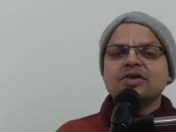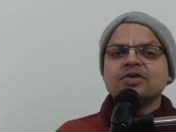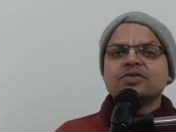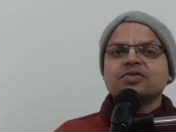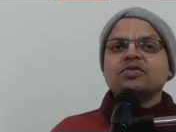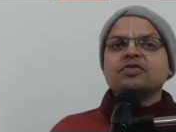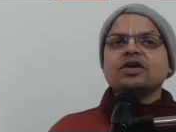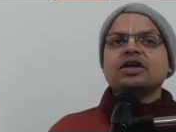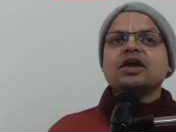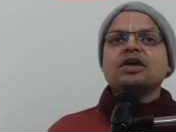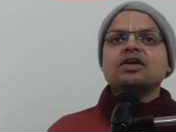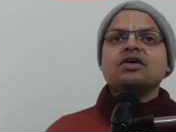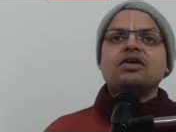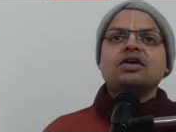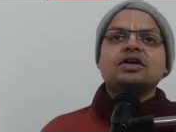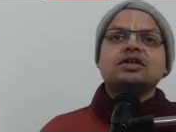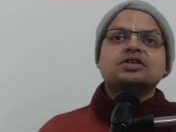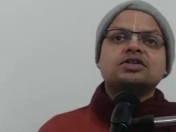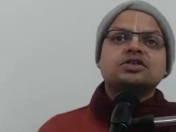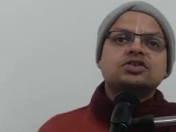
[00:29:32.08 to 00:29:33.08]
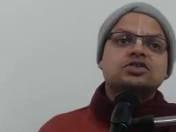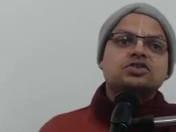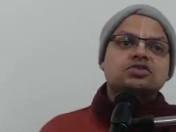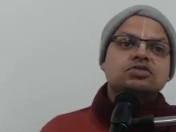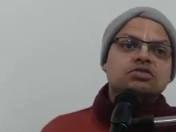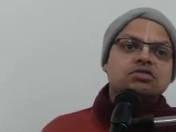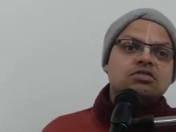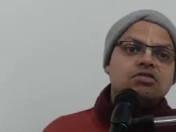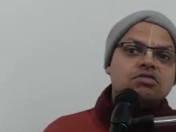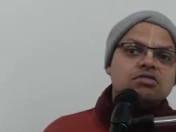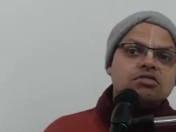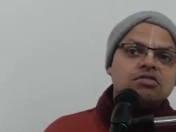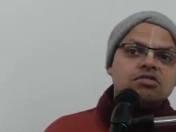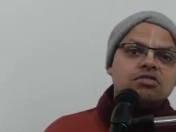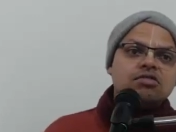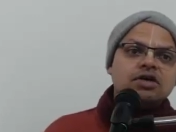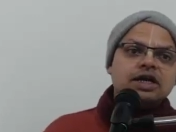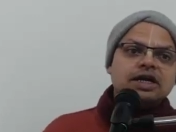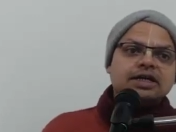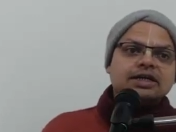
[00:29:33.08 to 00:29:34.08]
So we cannot
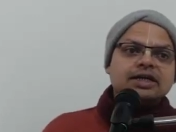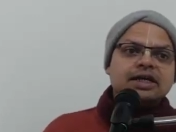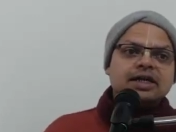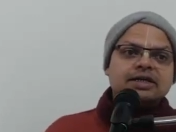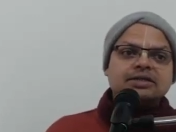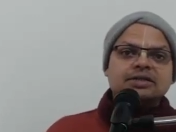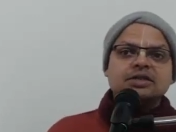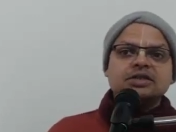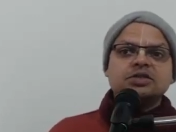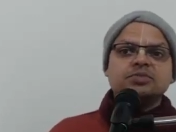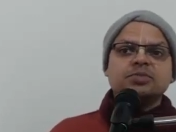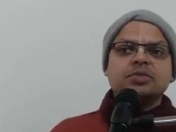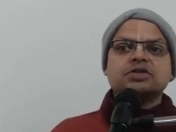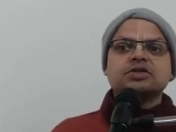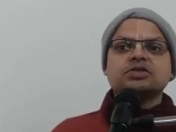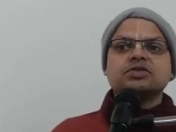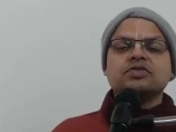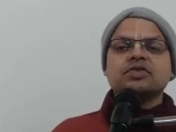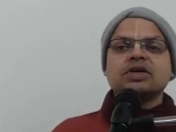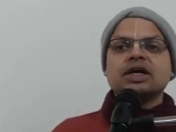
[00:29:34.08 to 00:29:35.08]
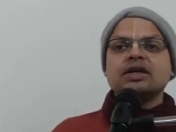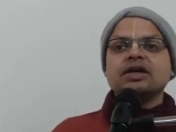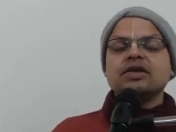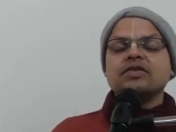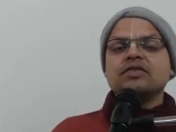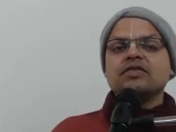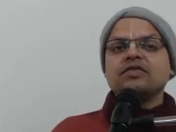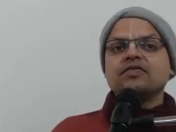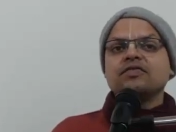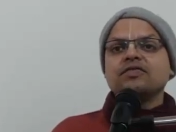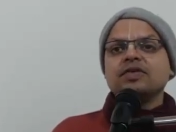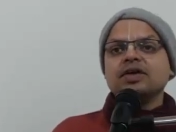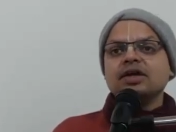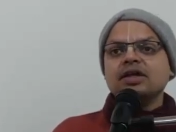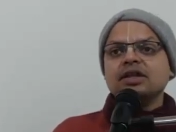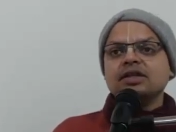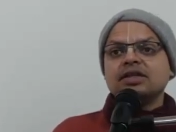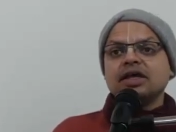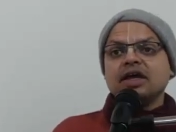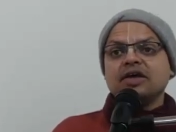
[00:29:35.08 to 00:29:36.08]
show intelligence, but we can
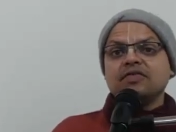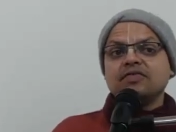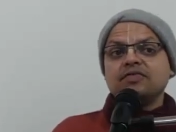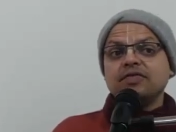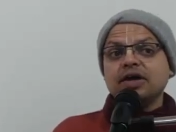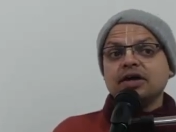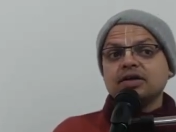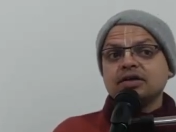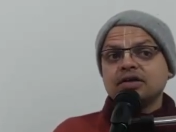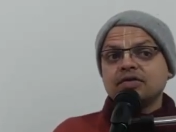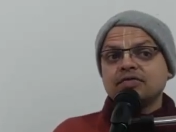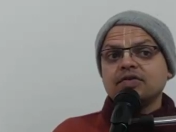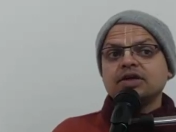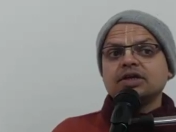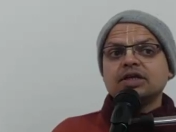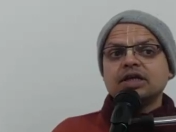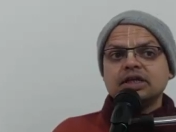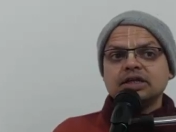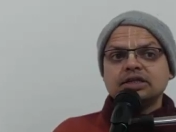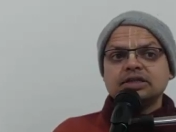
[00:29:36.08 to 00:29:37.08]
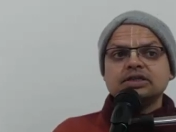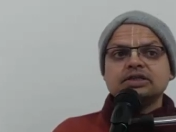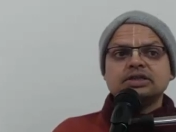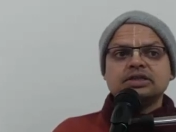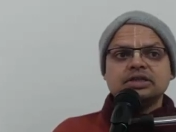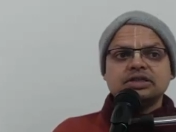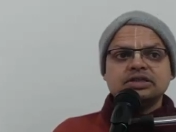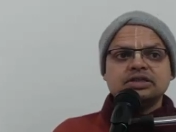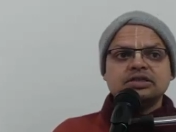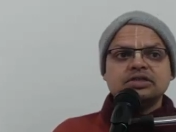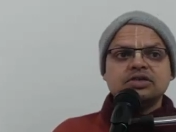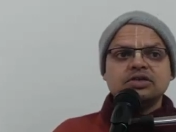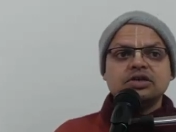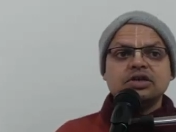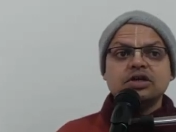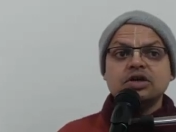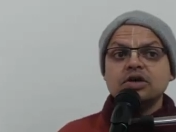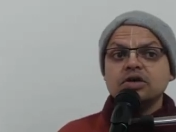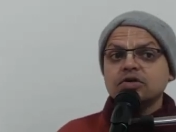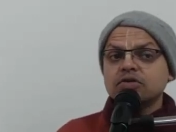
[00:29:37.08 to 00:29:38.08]
feel the effect of intelligence. Is not
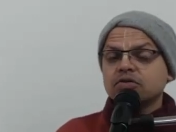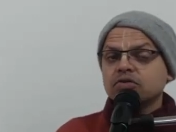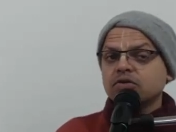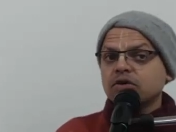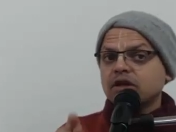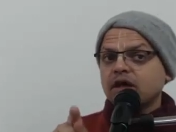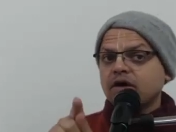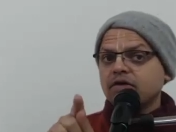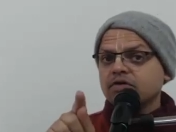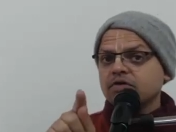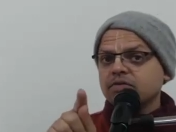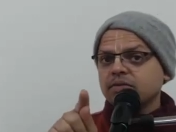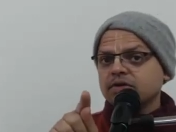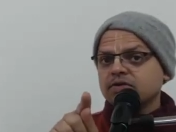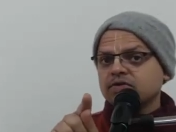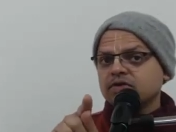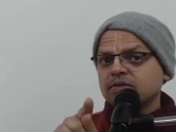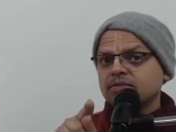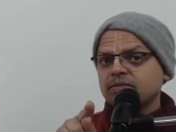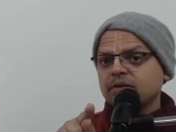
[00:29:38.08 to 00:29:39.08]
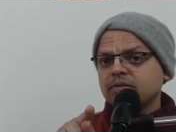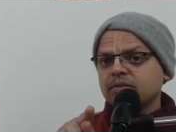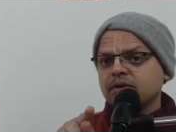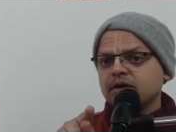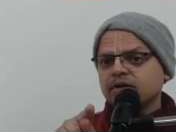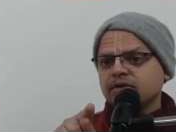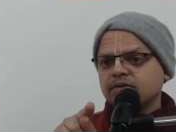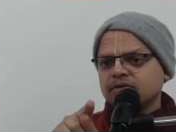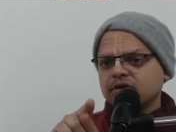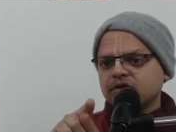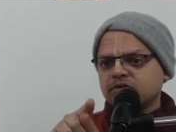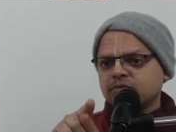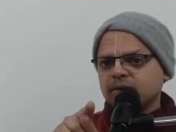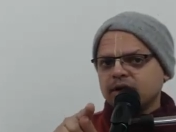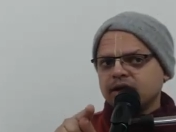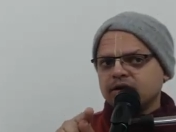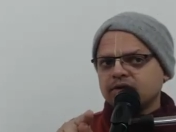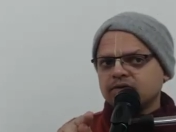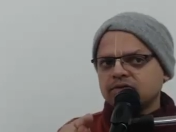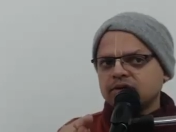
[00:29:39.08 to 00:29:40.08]
so. Now you must remember, just
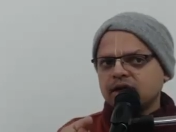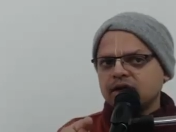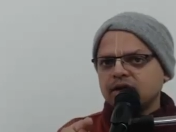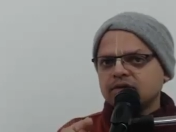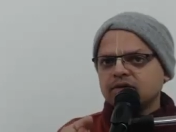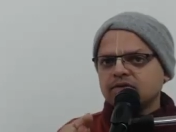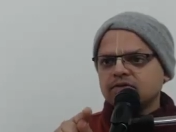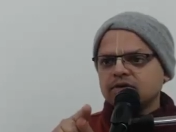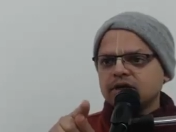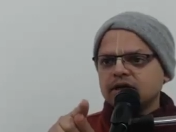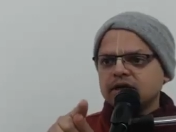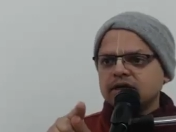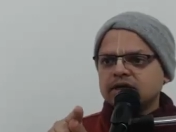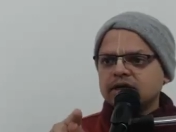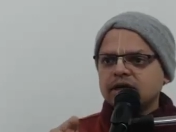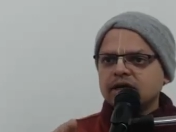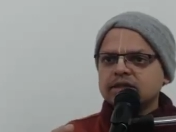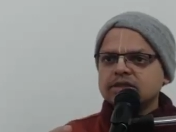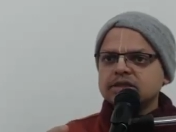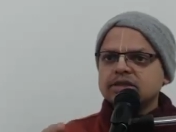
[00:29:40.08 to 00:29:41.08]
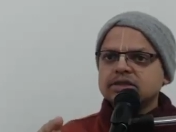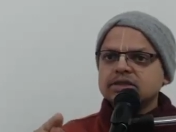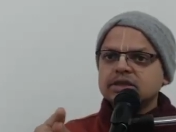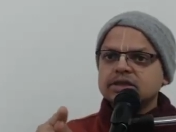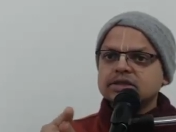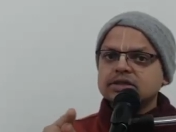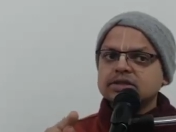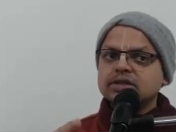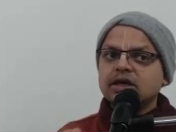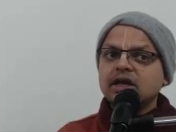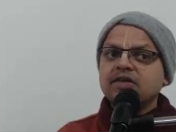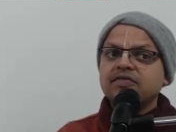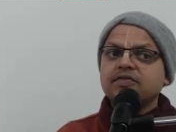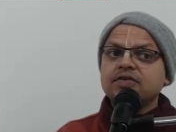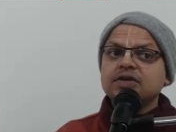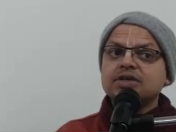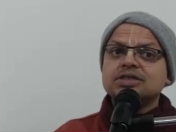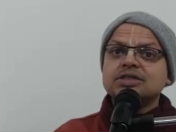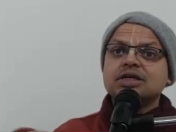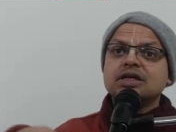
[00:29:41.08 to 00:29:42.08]
by understanding this, intelligence itself
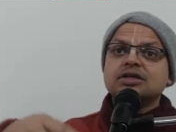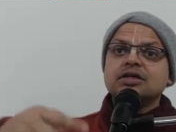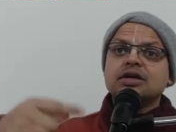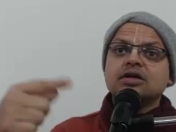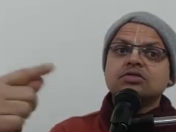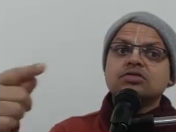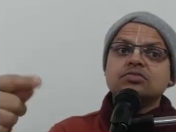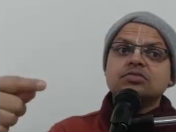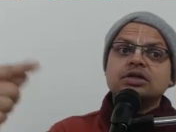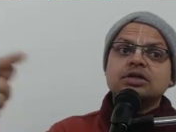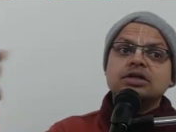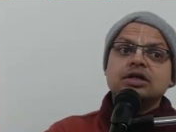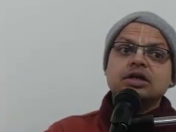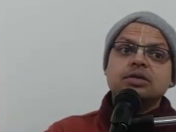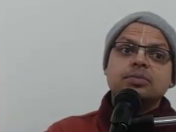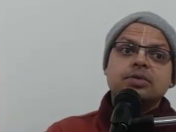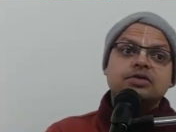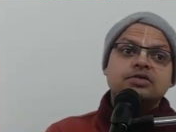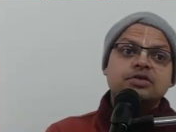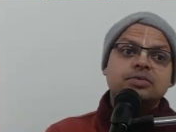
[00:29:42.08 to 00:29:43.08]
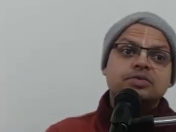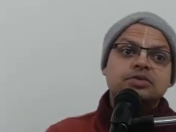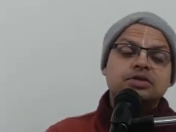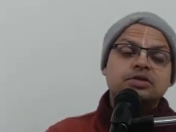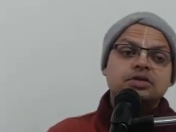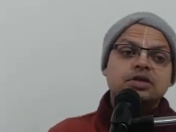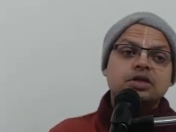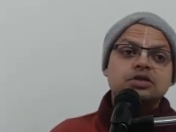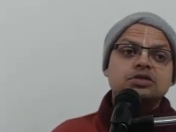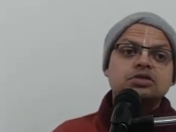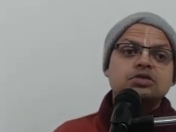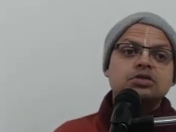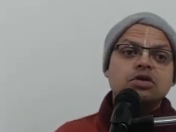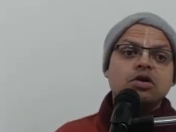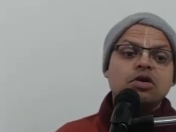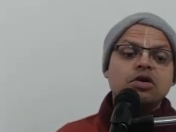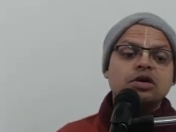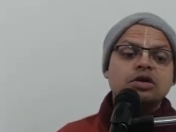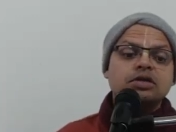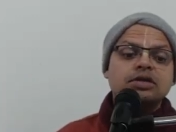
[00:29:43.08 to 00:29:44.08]
is subtle to material perception. It's
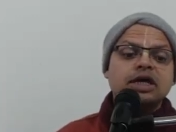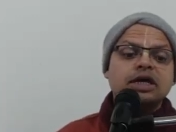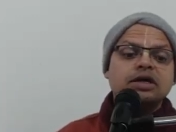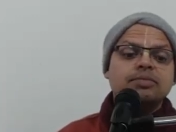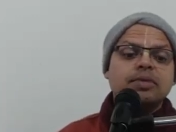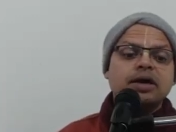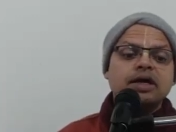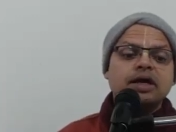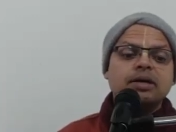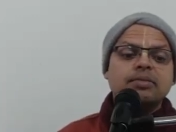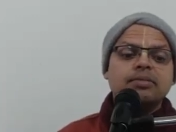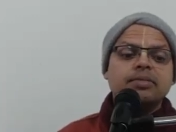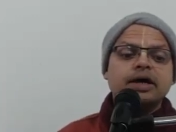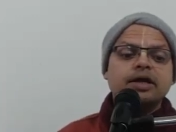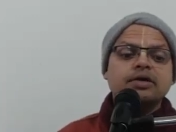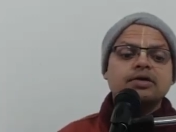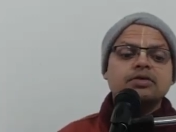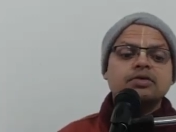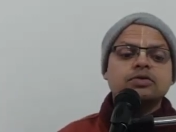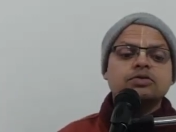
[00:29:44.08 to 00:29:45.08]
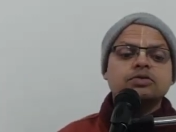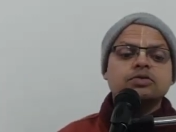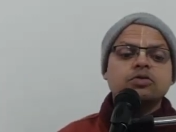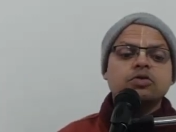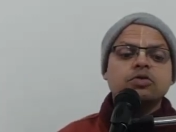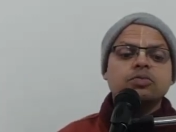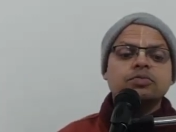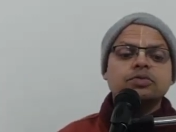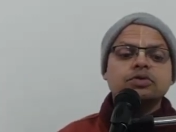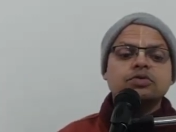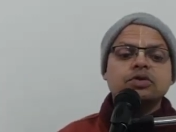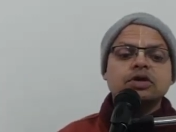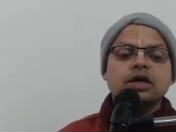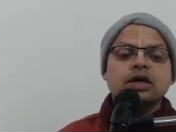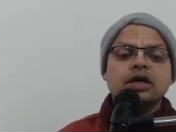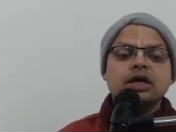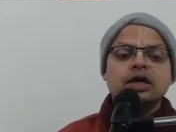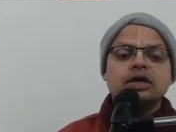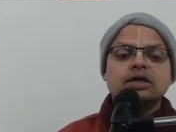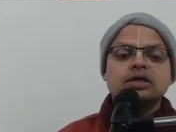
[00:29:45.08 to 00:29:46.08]
not that by a microscope you
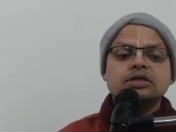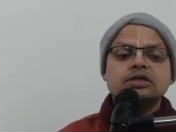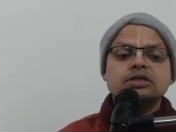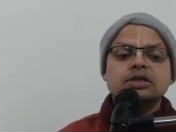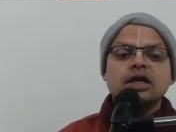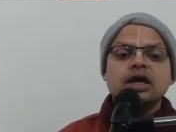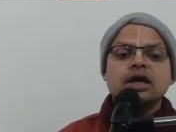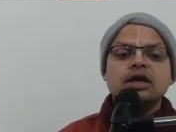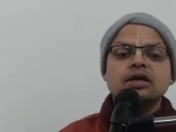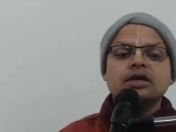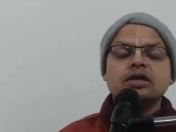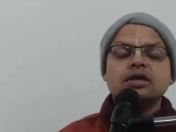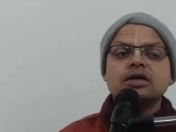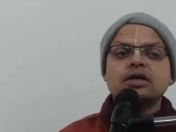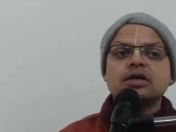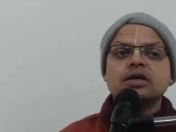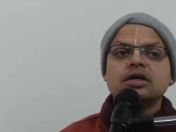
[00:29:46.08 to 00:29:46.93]
can understand